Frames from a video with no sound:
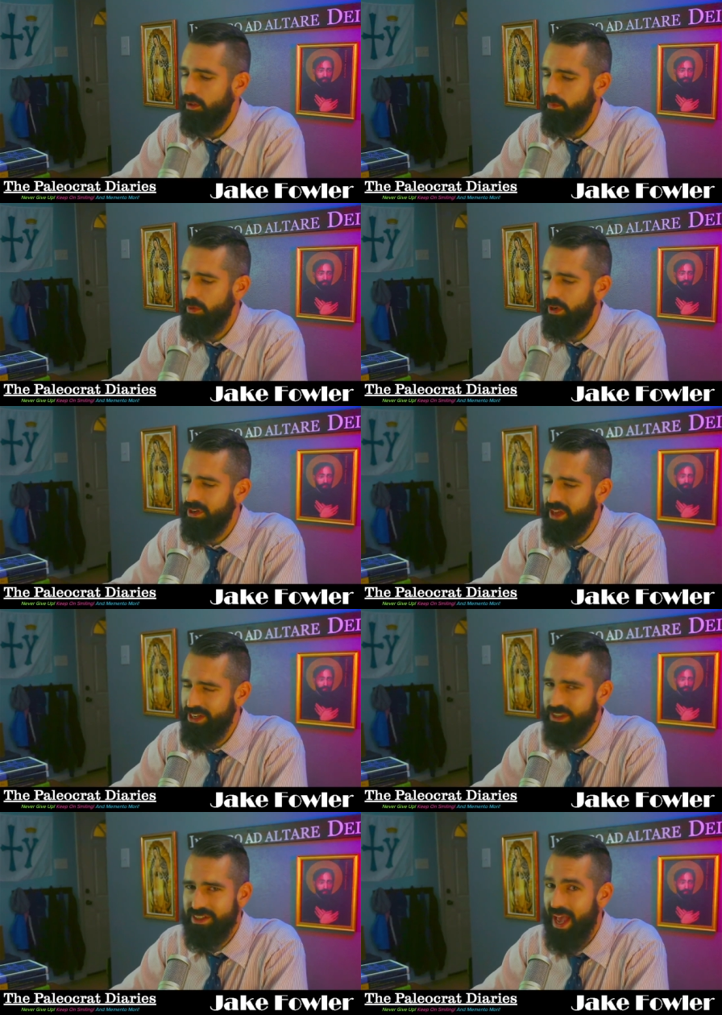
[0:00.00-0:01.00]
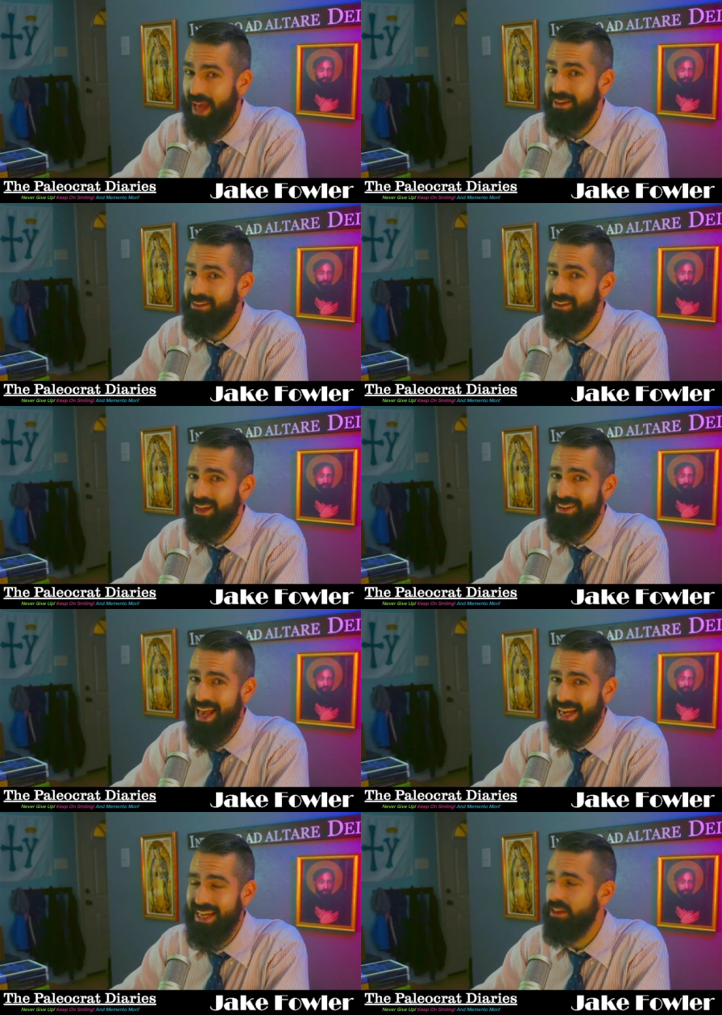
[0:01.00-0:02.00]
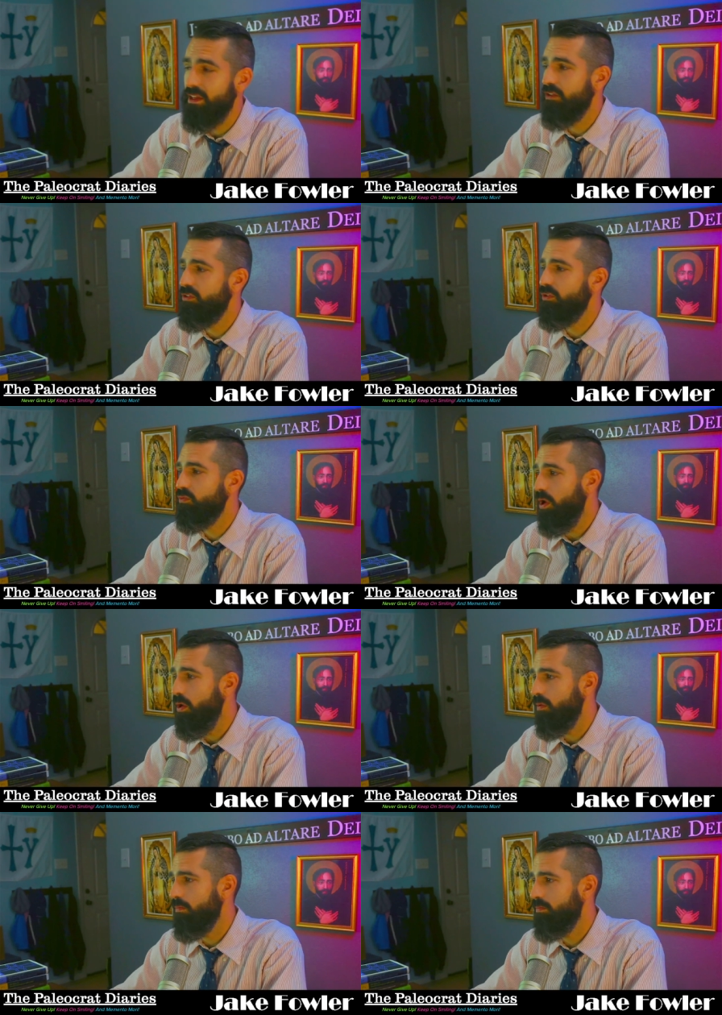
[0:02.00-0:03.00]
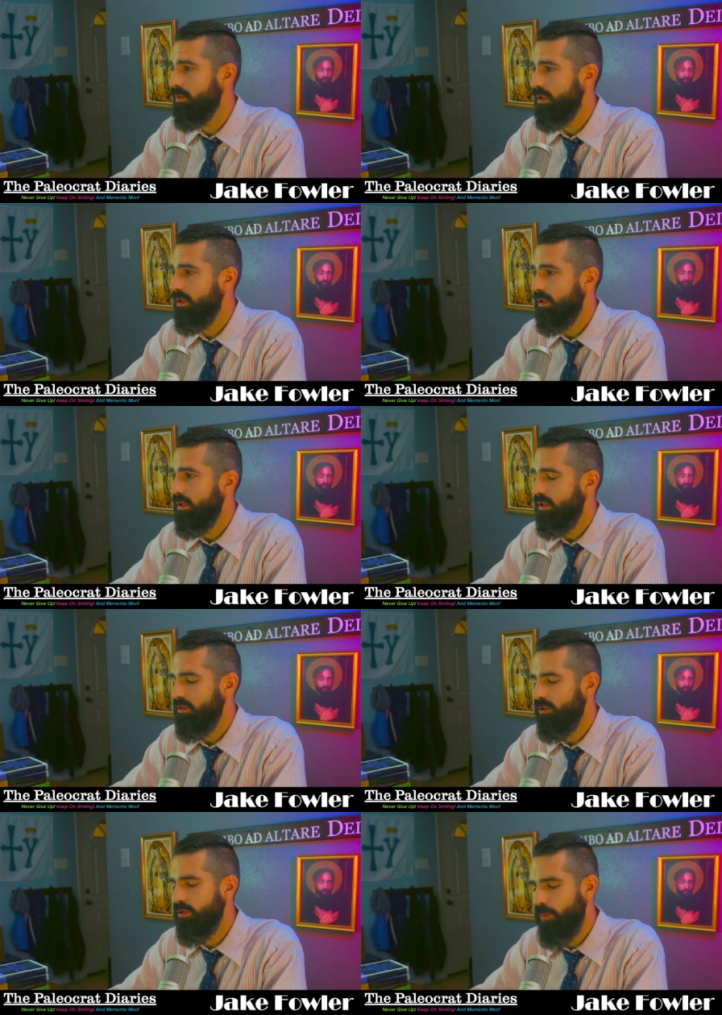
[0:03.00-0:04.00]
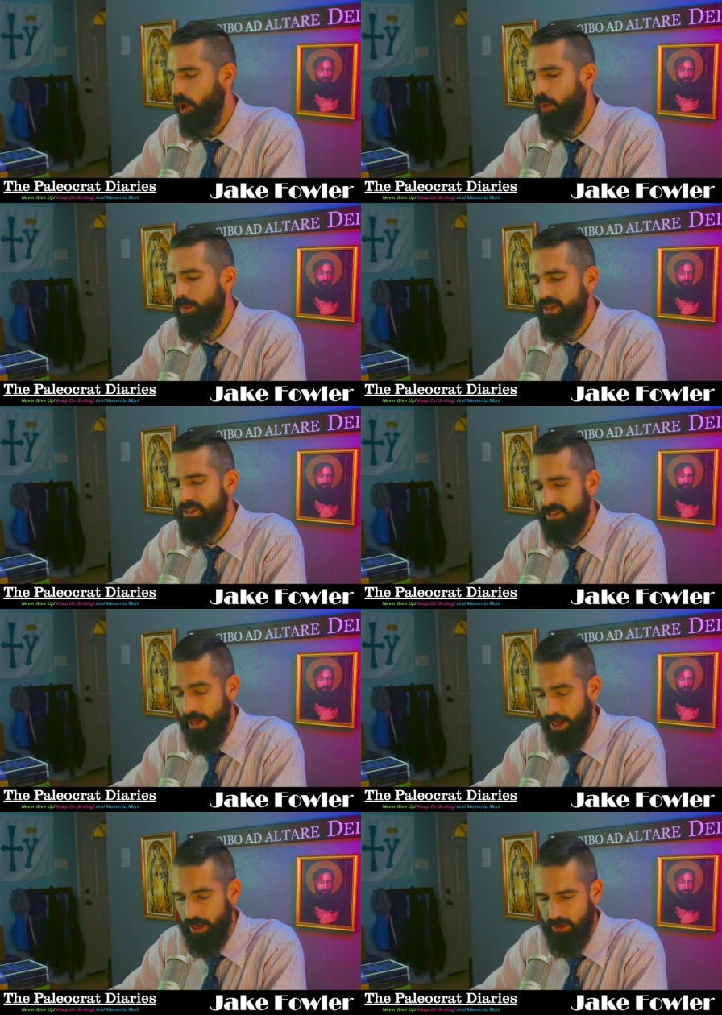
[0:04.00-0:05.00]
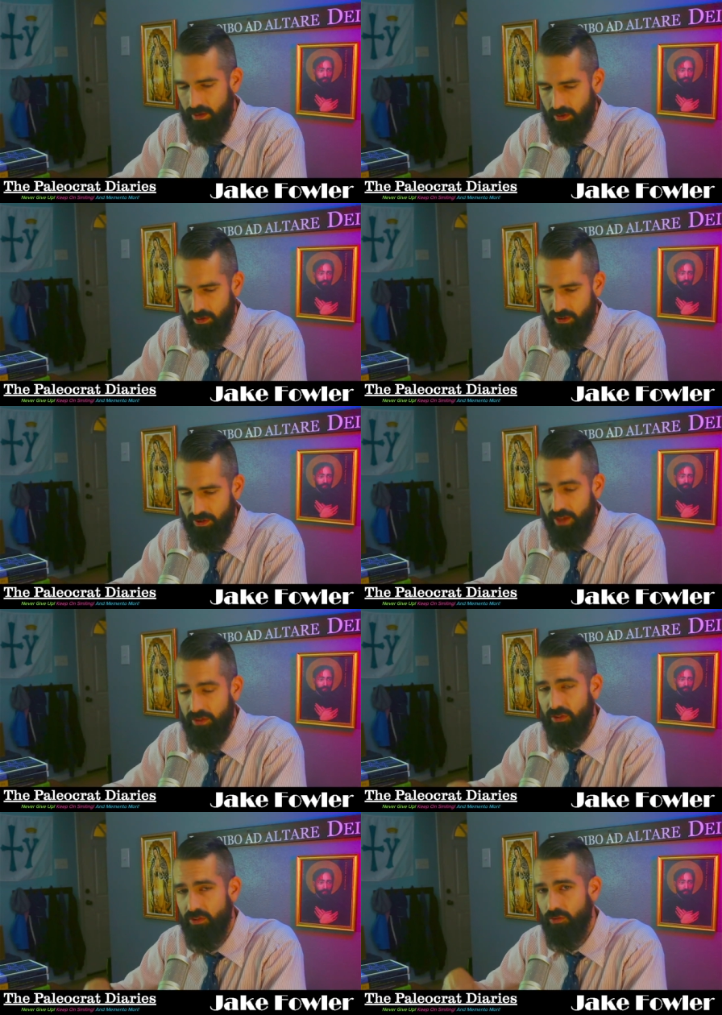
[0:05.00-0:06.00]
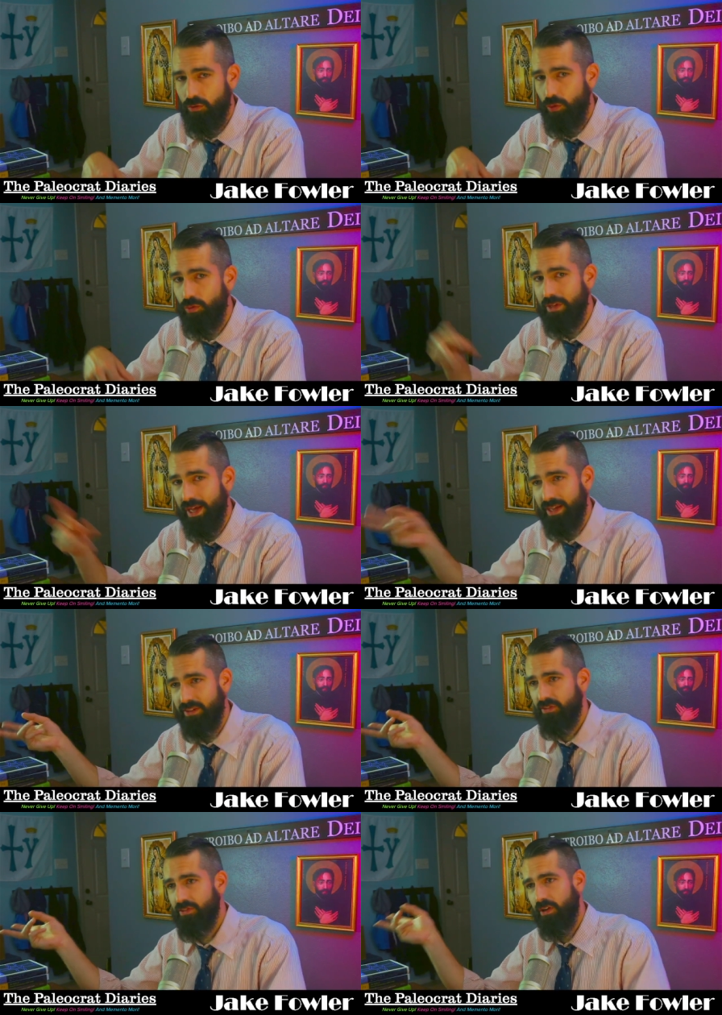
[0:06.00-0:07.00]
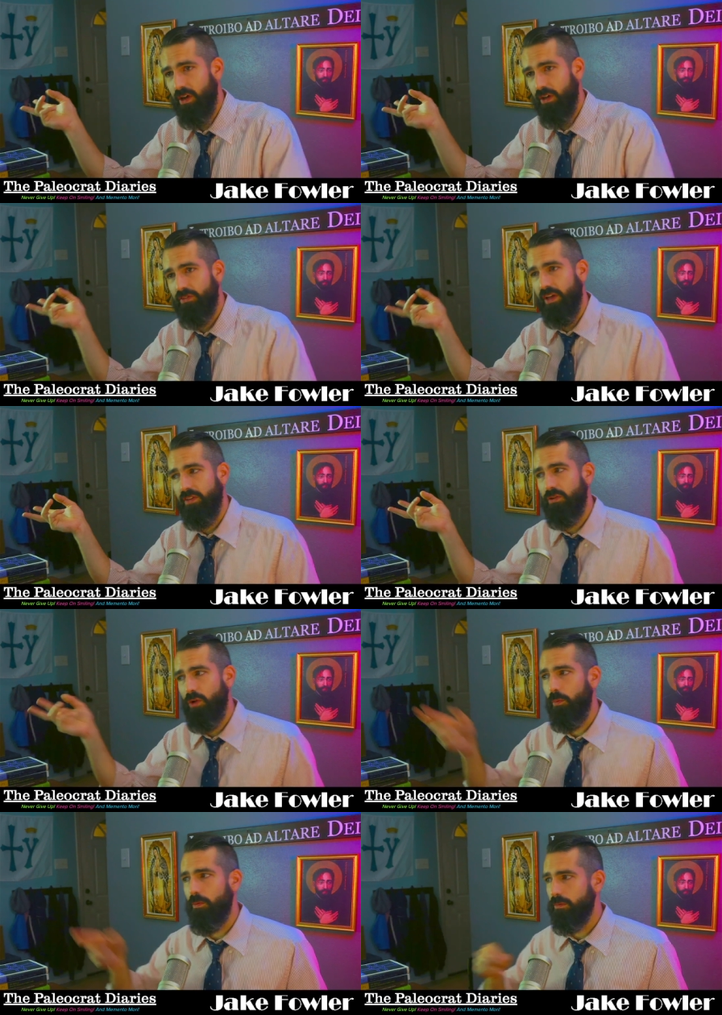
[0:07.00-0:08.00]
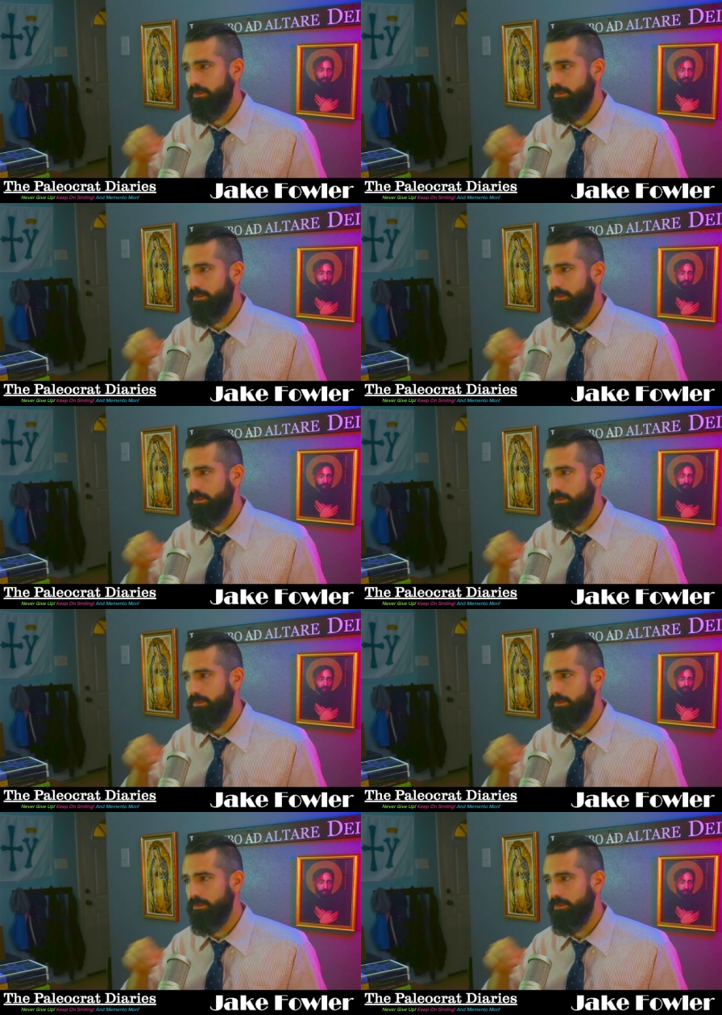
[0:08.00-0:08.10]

But Ignatius hadn't sent anything to Rome. So the Pope instead sends two legates to Constantinople.